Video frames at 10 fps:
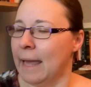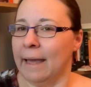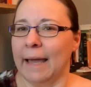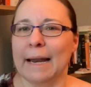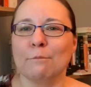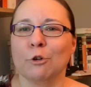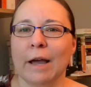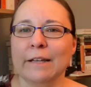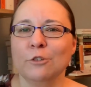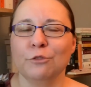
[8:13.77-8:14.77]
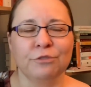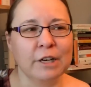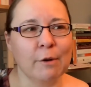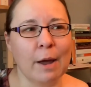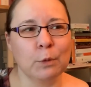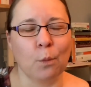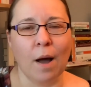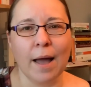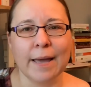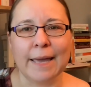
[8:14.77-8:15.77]
And I'm trying to figure out
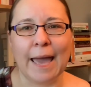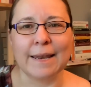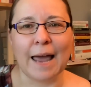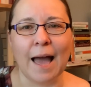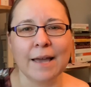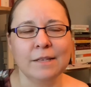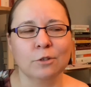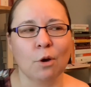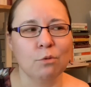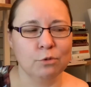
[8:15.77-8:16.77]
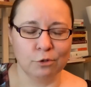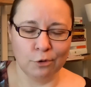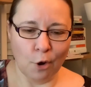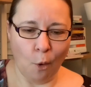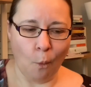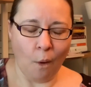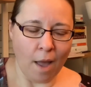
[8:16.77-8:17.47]
why, and I don't know.